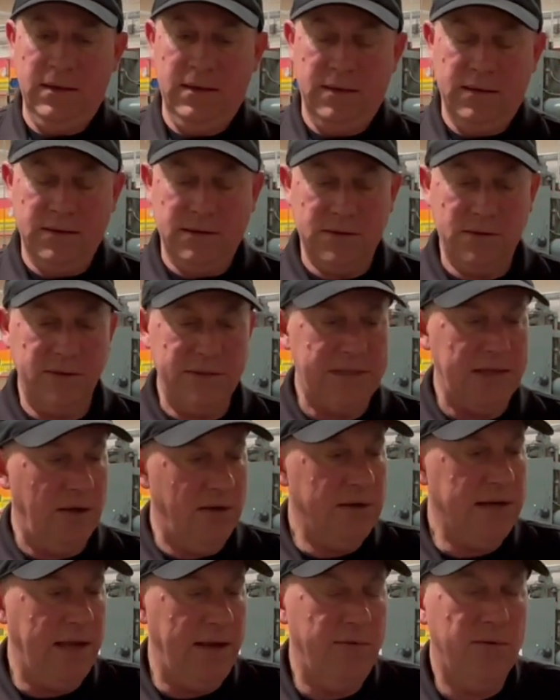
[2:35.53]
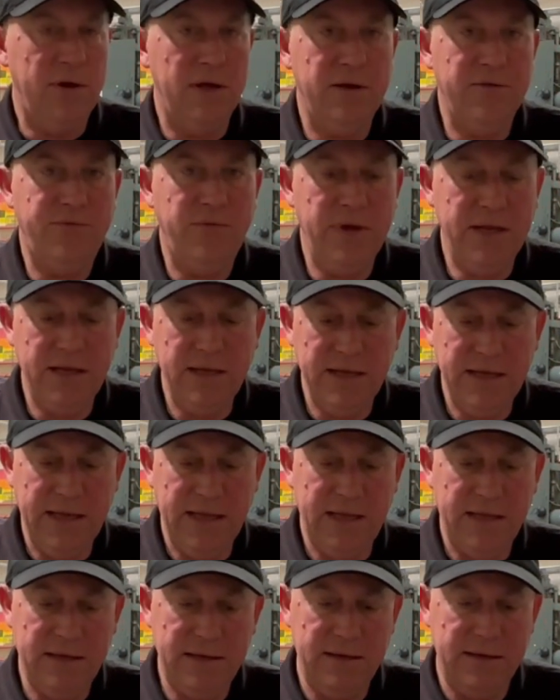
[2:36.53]
So we said, okay, well, if we can
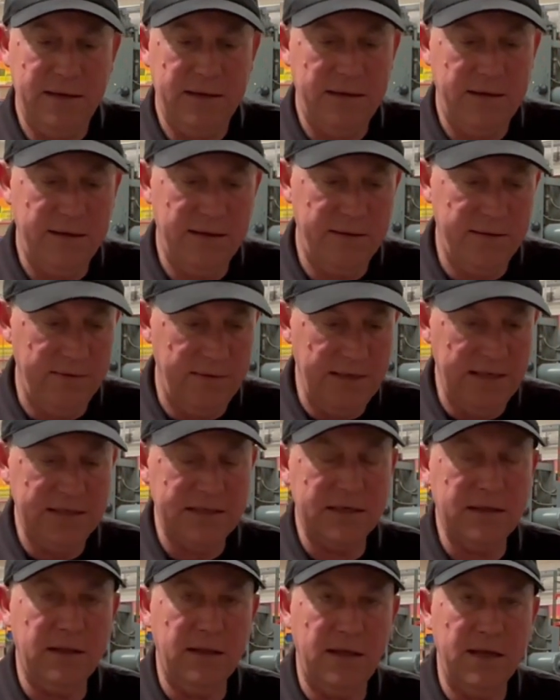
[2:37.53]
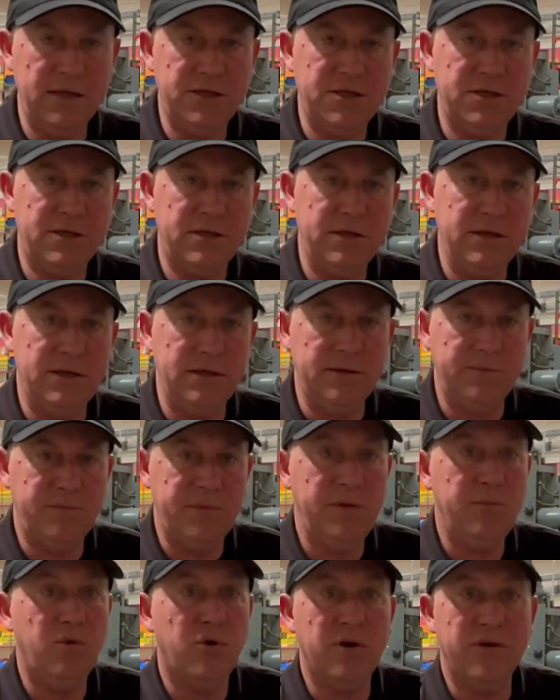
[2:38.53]
get this clutch to
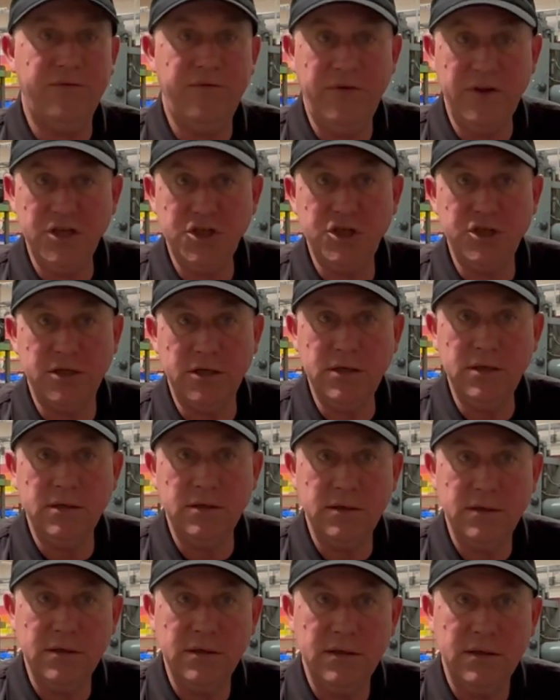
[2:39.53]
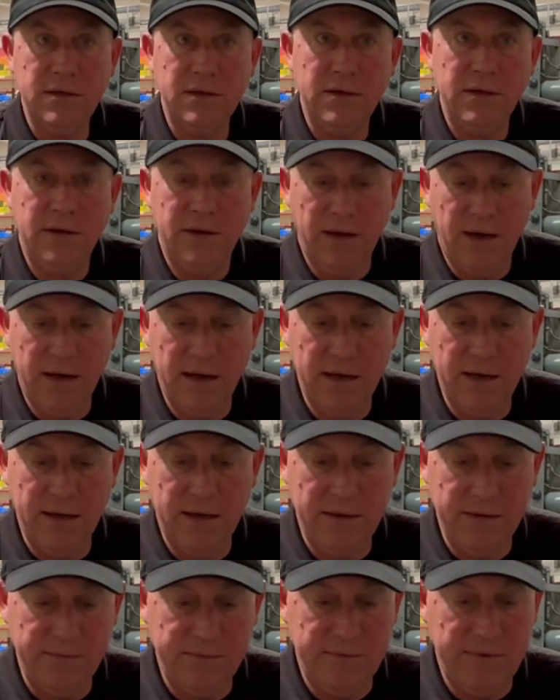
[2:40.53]
be more efficient,
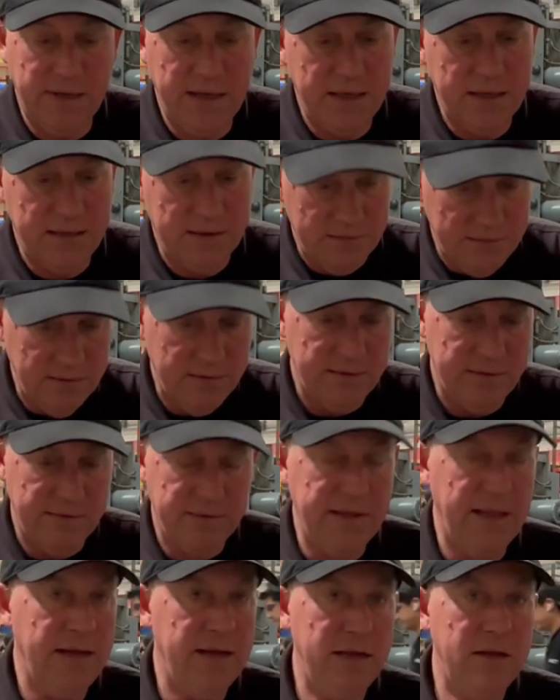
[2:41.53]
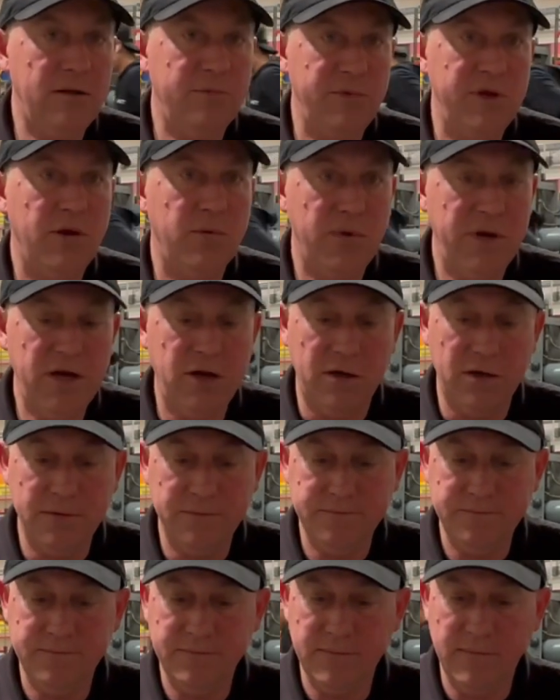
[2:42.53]
then it'll be a winner.
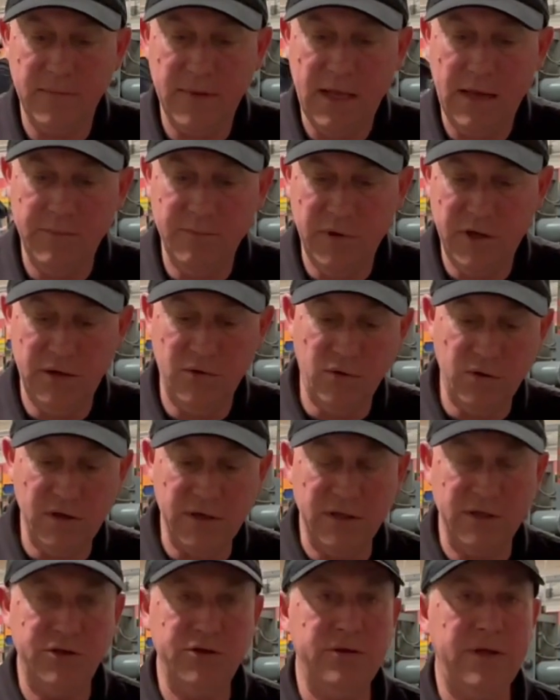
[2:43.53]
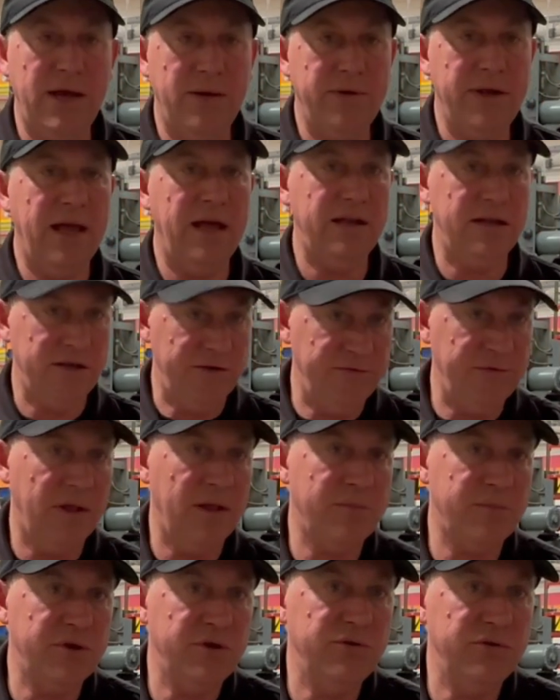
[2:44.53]
But in order to do that, we had to
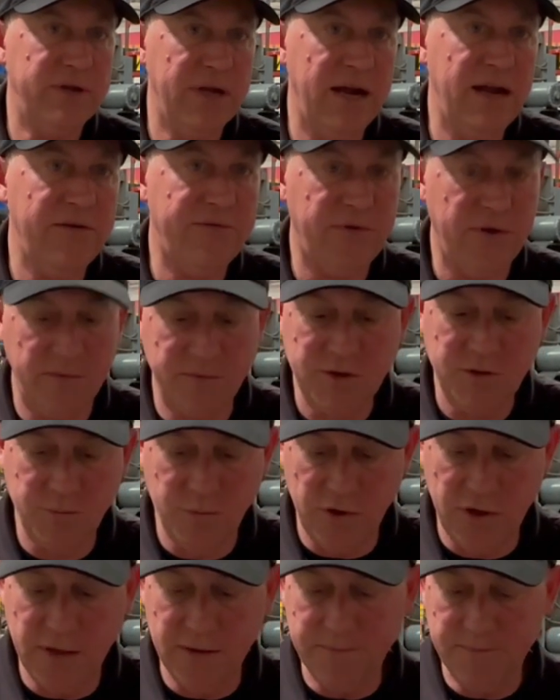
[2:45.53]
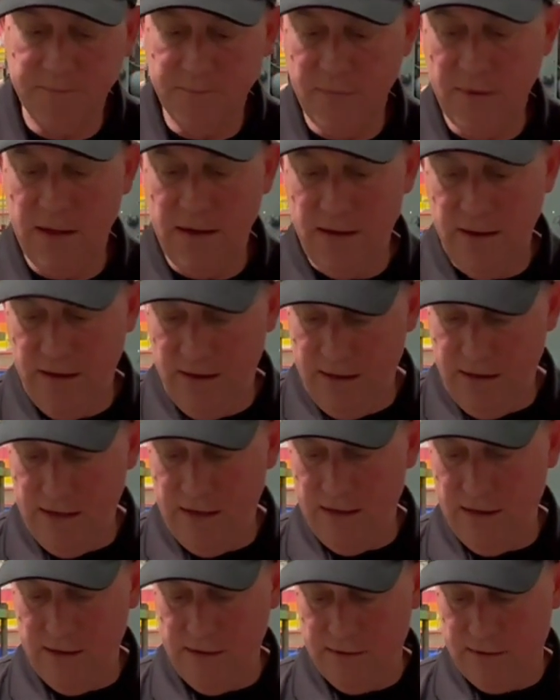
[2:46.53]
develop a new diaphragm spring,
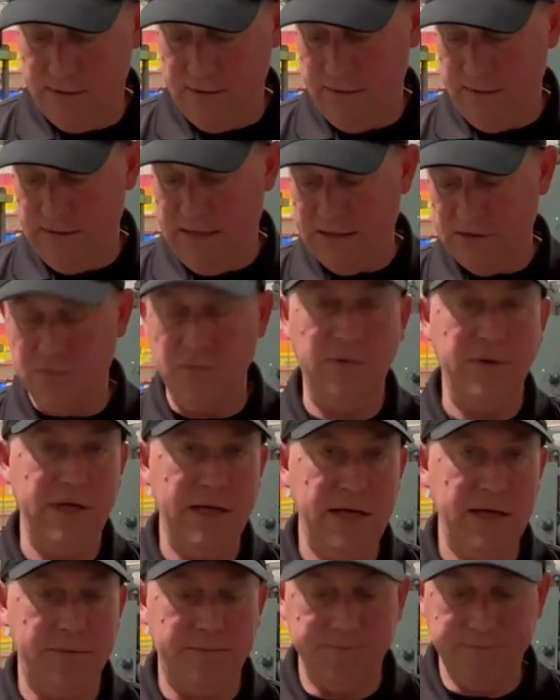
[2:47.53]
and that's what we did.